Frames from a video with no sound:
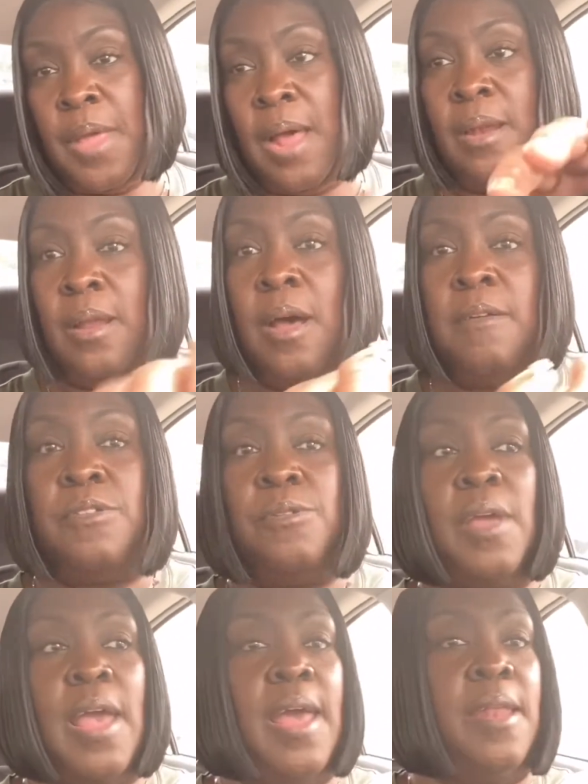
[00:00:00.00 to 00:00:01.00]
I love
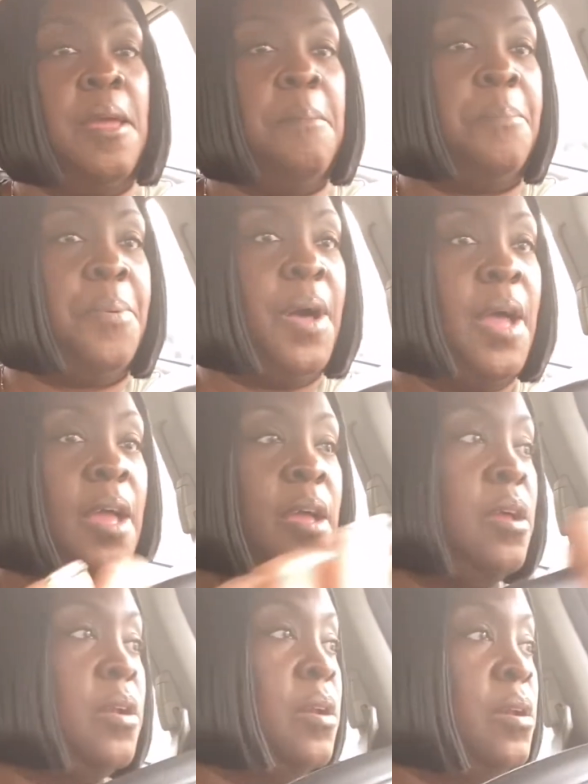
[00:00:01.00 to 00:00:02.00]
to edit, but
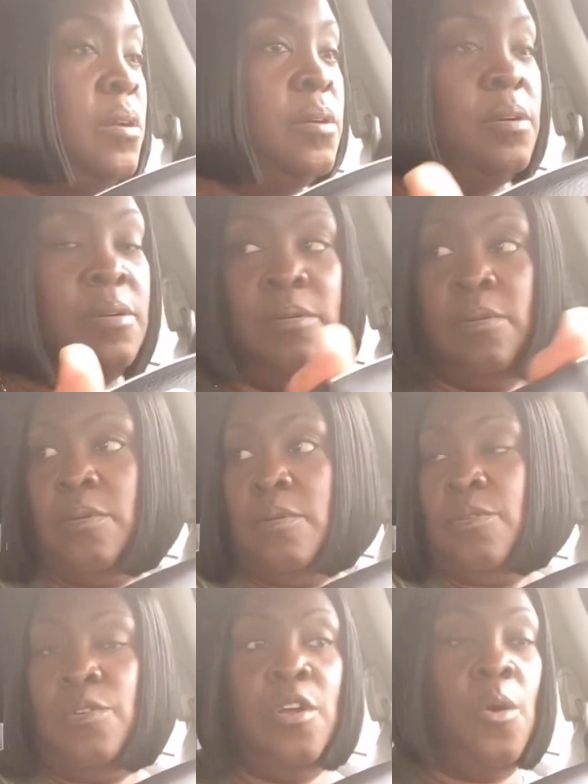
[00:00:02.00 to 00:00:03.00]

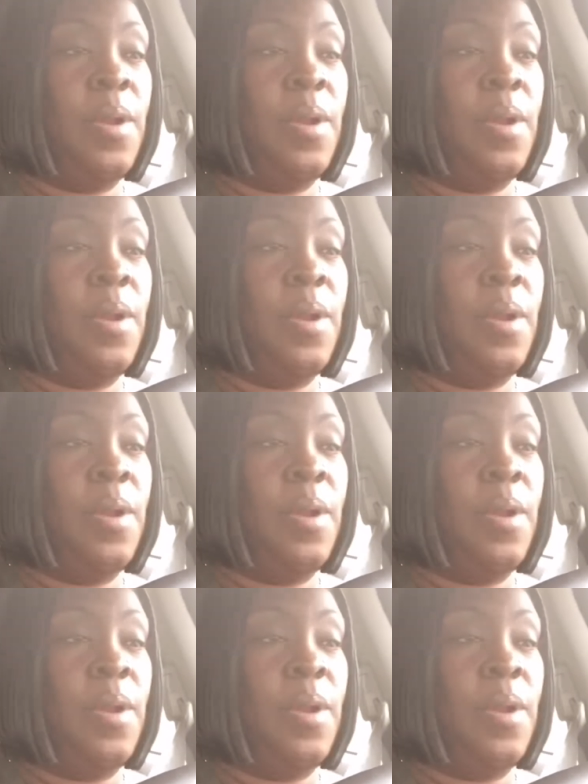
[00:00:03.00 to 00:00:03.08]
you know,